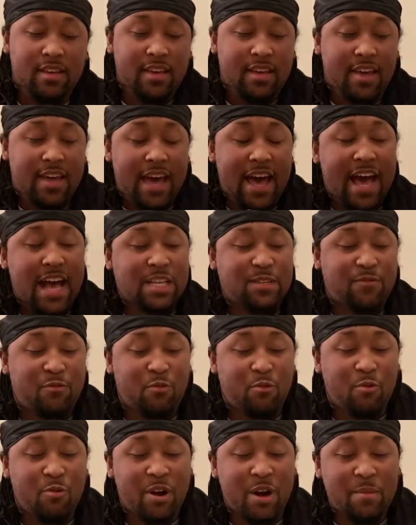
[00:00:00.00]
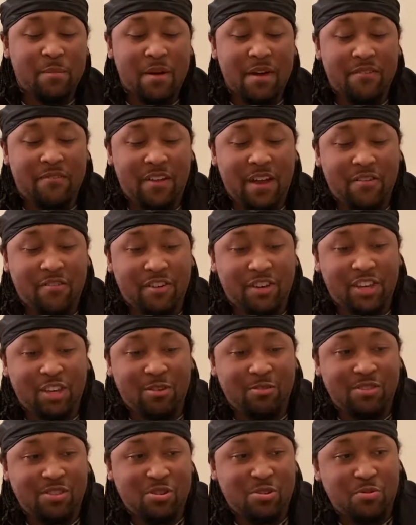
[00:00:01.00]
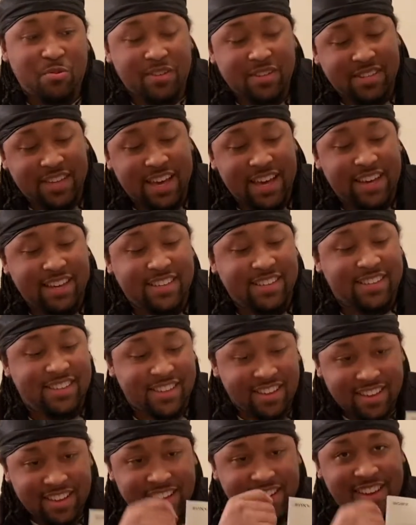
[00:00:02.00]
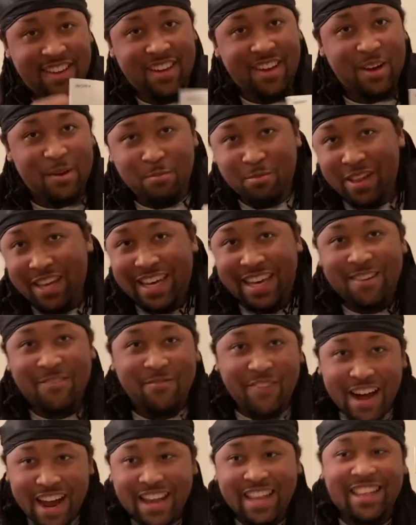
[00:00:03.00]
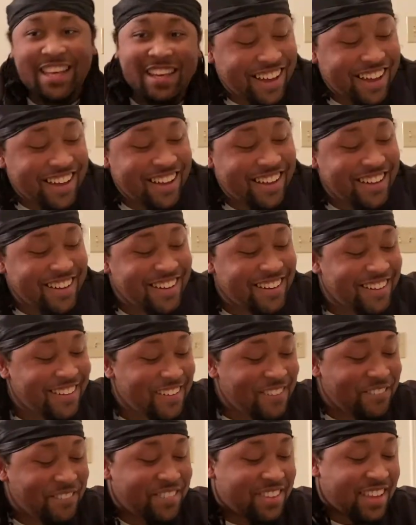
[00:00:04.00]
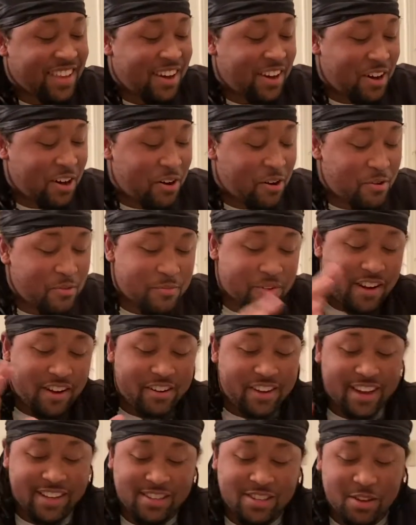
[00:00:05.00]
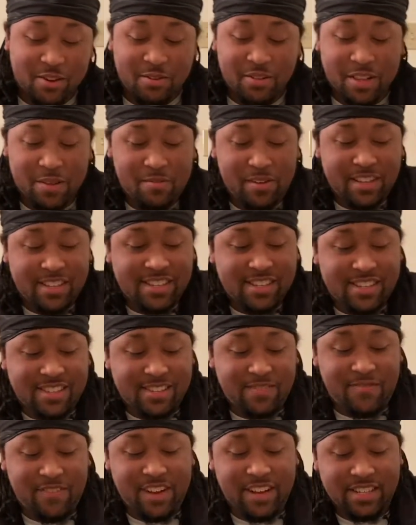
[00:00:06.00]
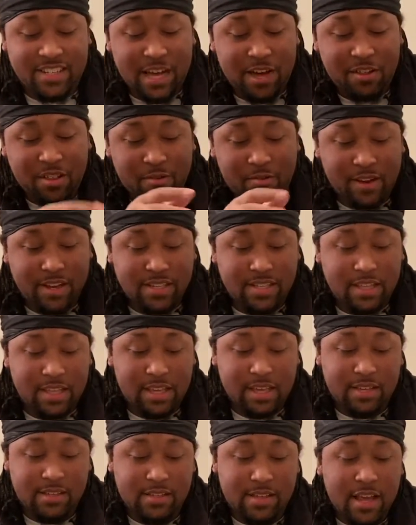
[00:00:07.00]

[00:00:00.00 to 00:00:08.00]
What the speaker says: As for what my favorite YouTuber says, plug in file it. Oh my, okay, so let me just finish out the rest of this.